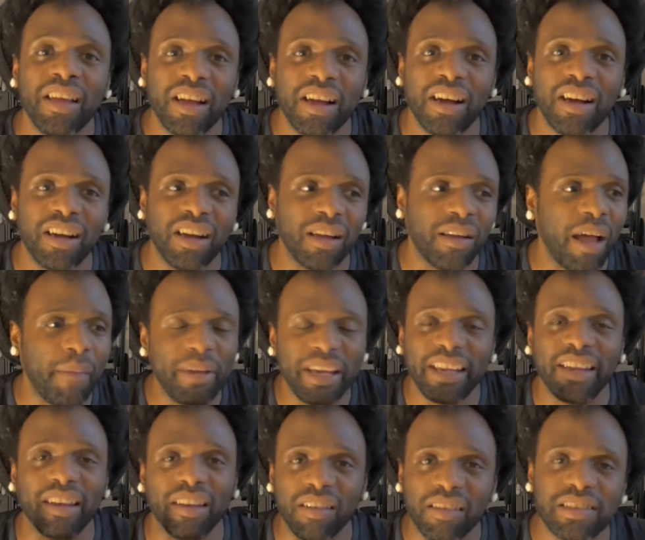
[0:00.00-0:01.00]
Uh, I mean,
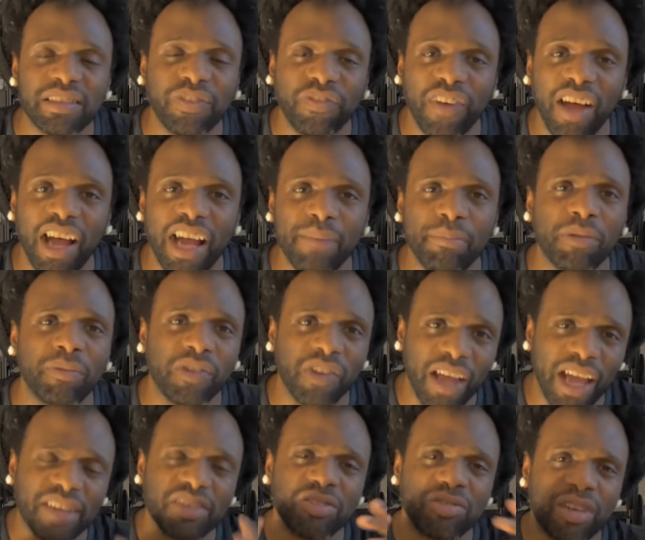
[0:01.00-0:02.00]
it looks fine, but when you
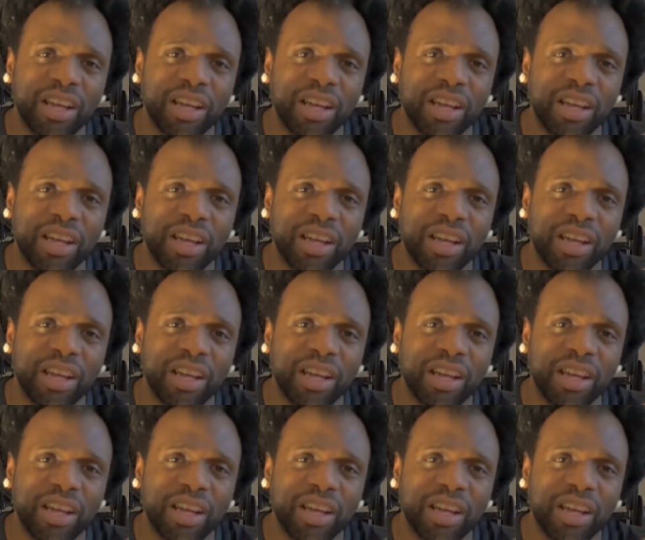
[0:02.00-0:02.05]
actually